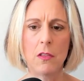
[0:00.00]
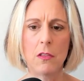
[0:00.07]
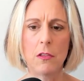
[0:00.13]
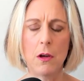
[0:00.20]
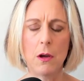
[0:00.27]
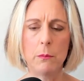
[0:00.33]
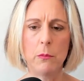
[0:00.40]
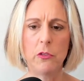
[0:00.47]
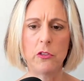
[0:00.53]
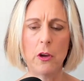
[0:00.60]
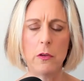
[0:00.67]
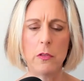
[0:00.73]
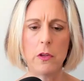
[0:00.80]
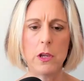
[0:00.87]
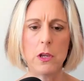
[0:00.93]
them
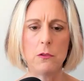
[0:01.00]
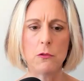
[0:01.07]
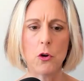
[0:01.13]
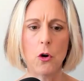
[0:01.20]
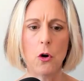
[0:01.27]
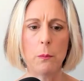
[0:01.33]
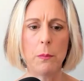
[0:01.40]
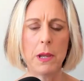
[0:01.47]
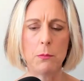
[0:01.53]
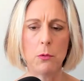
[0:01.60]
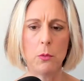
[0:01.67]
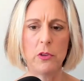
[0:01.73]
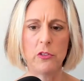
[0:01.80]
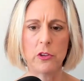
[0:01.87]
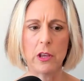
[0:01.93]
so that you've got
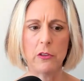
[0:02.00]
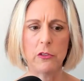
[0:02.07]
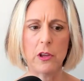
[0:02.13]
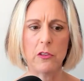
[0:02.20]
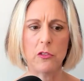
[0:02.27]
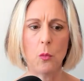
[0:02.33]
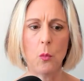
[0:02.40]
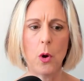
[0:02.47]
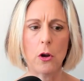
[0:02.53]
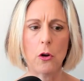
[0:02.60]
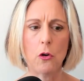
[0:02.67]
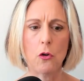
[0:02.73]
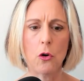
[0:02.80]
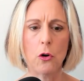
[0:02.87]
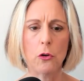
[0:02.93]
people with skill sets that
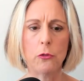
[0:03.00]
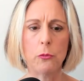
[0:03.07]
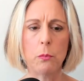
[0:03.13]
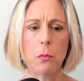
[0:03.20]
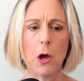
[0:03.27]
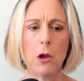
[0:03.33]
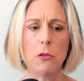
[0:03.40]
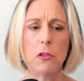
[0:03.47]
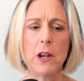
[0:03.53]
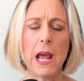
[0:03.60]
work across both?